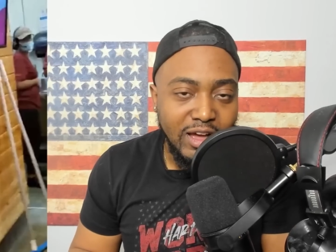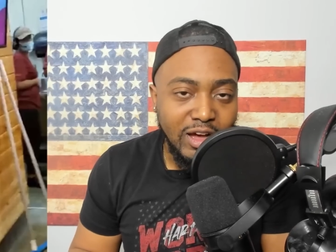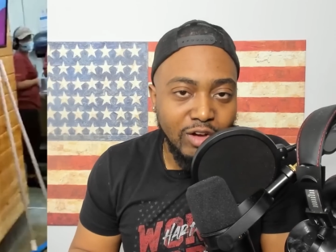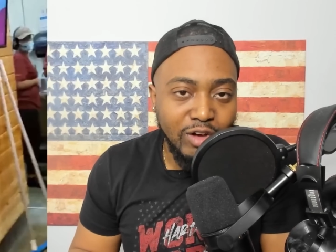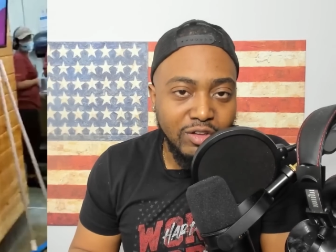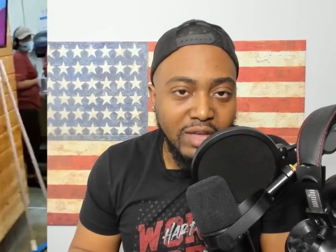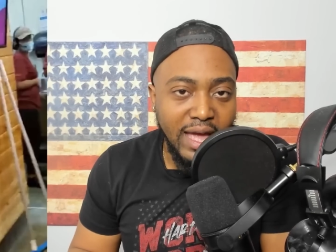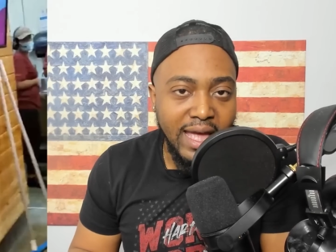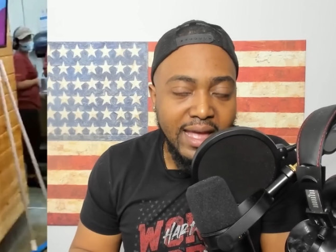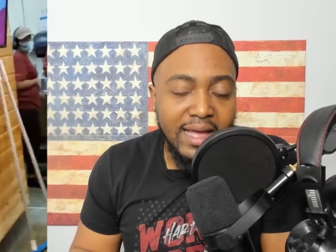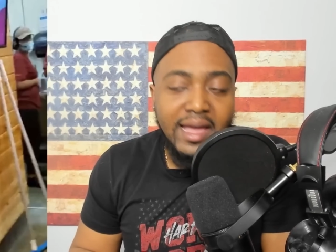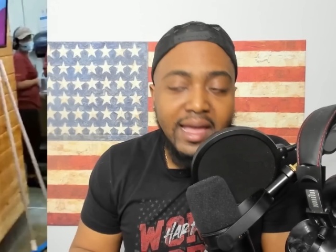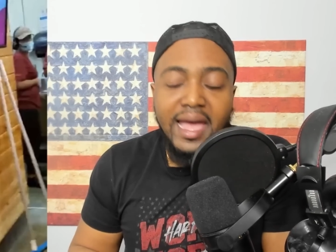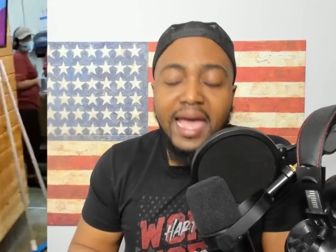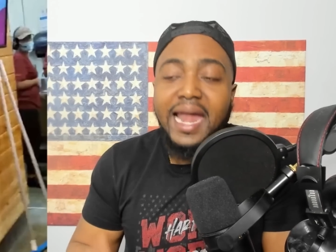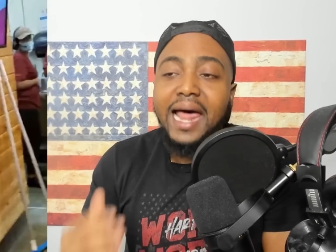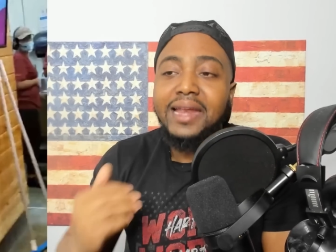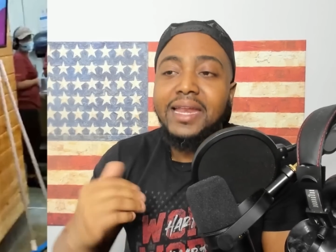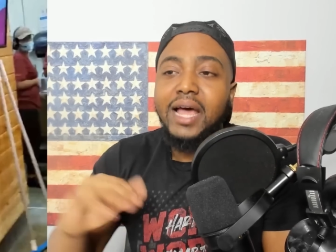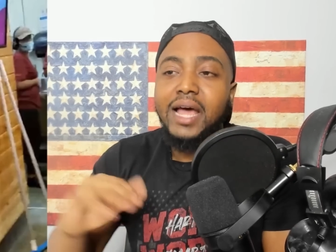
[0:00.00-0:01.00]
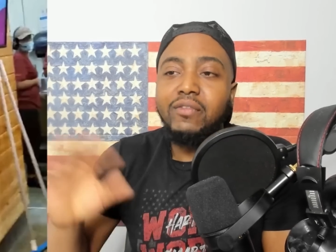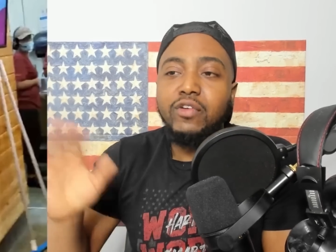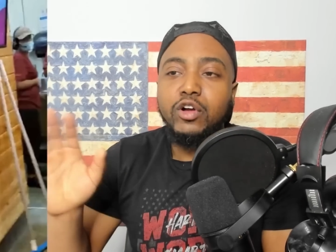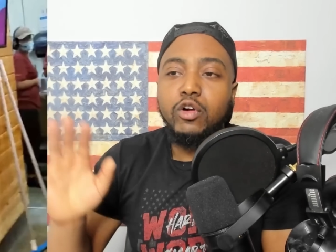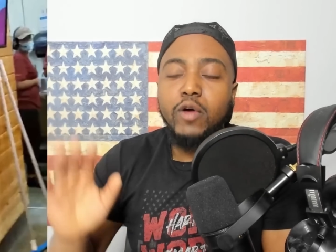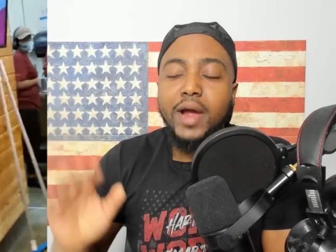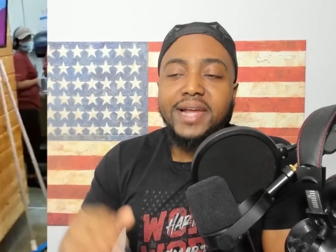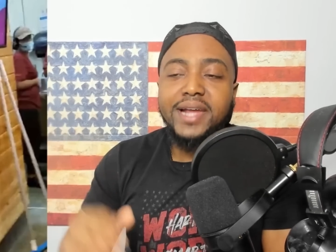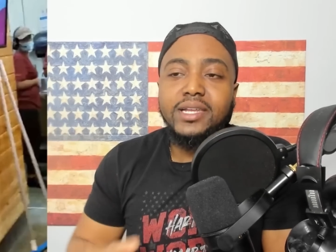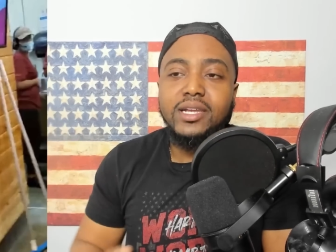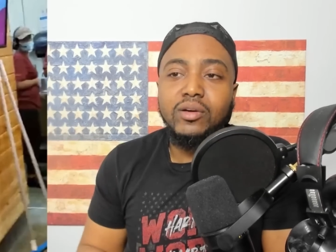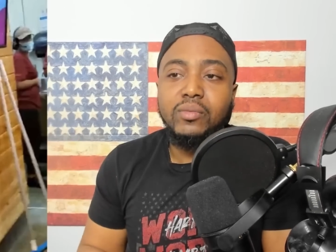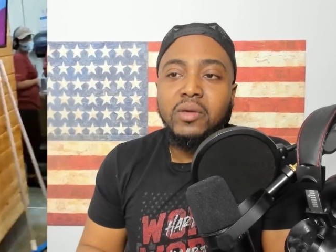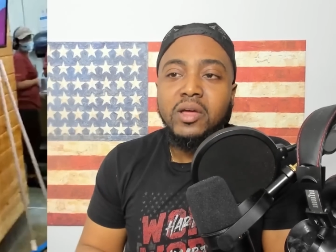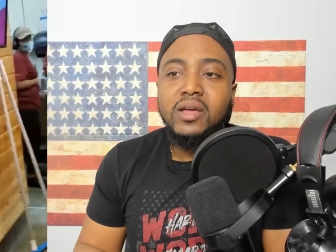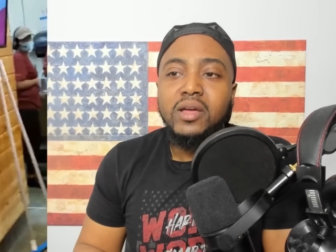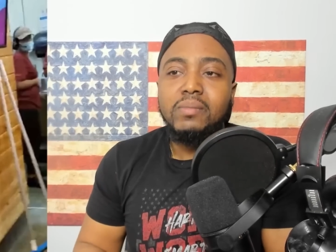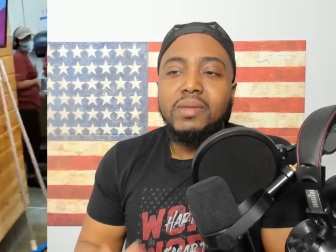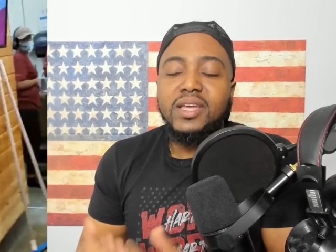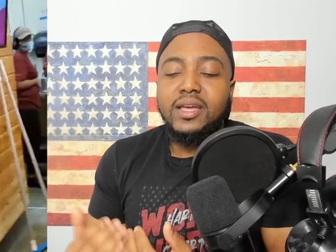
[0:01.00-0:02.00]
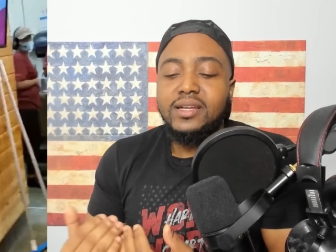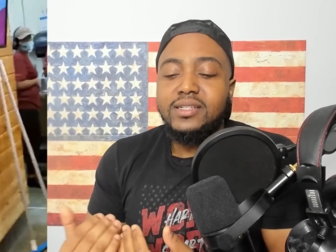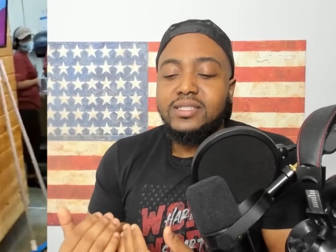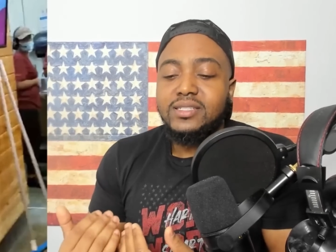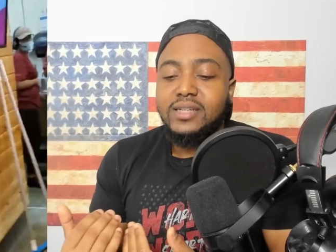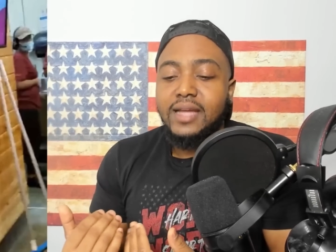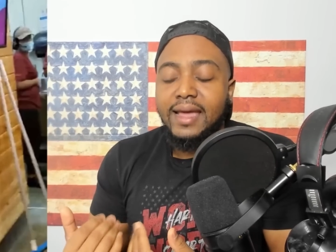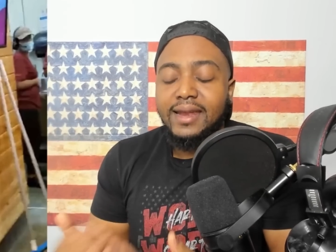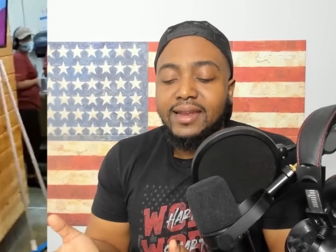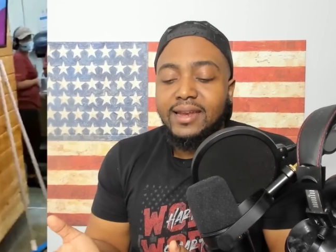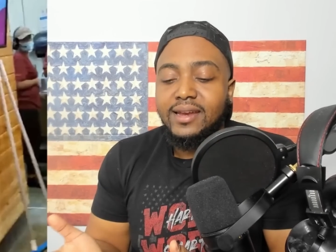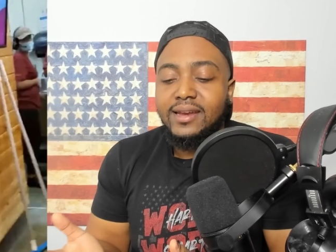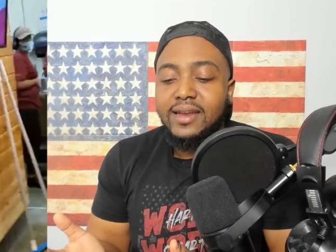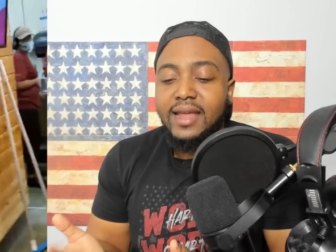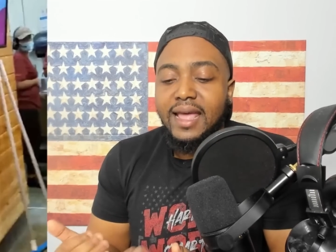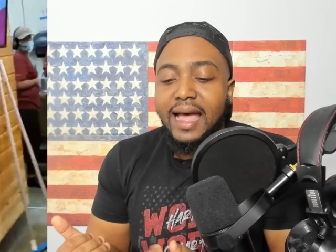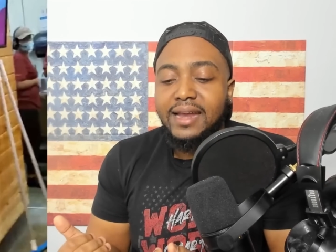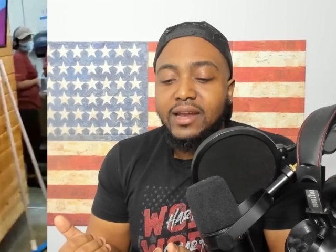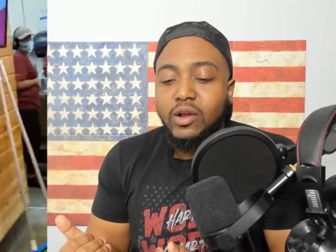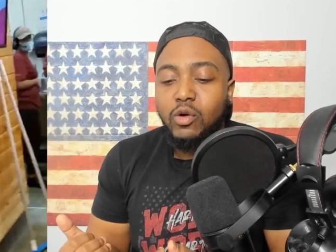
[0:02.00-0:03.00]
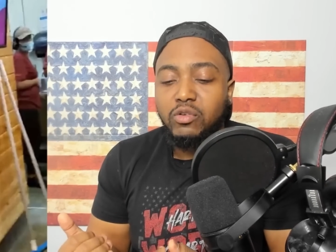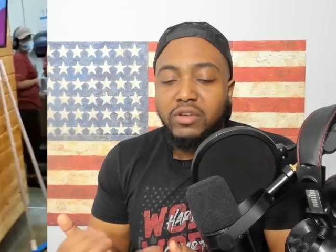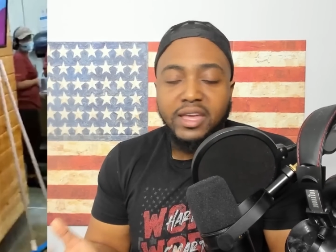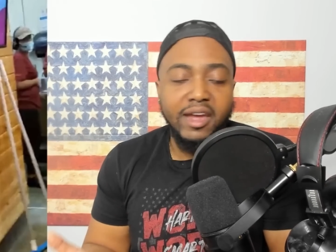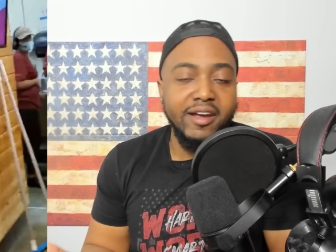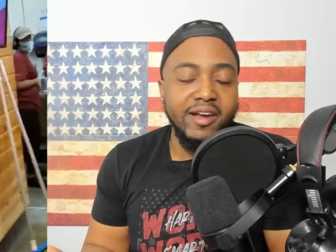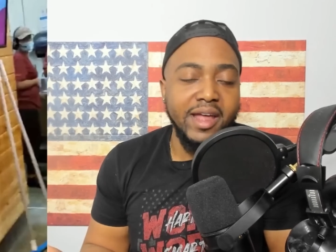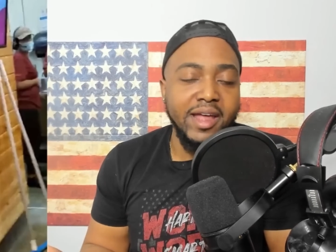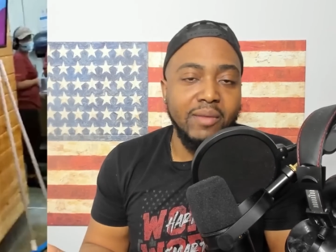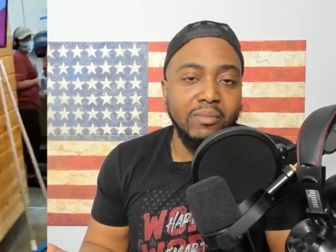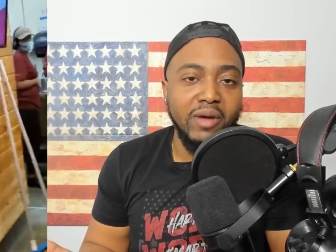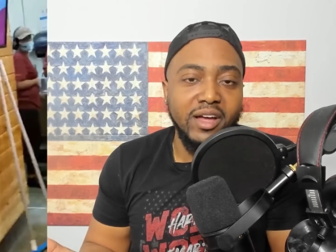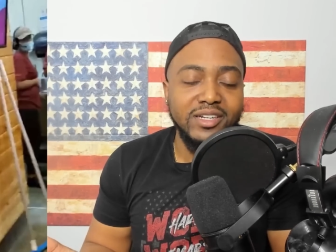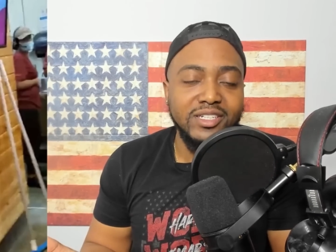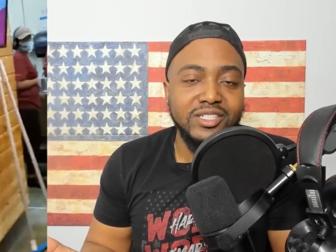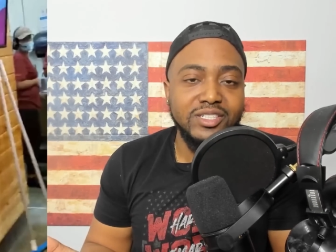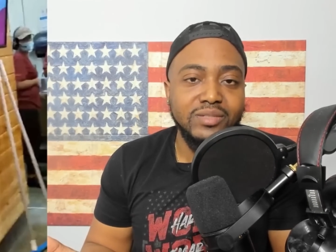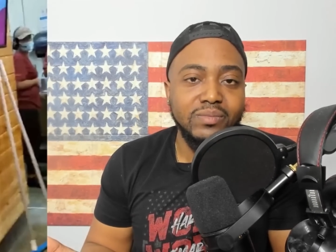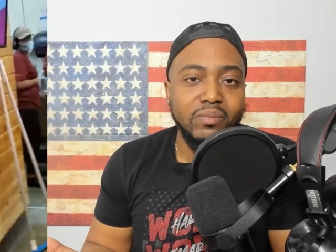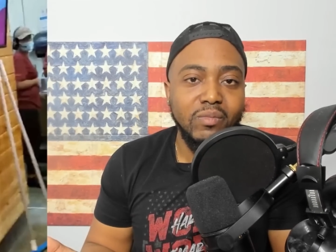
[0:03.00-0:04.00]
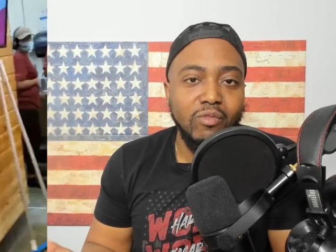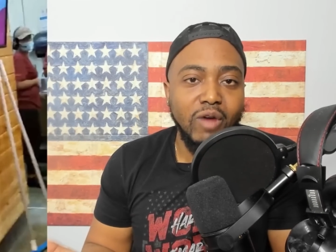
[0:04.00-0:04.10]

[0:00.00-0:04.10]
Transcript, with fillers: Okay, and I never corrected him because at the end of the day, I don't care that much.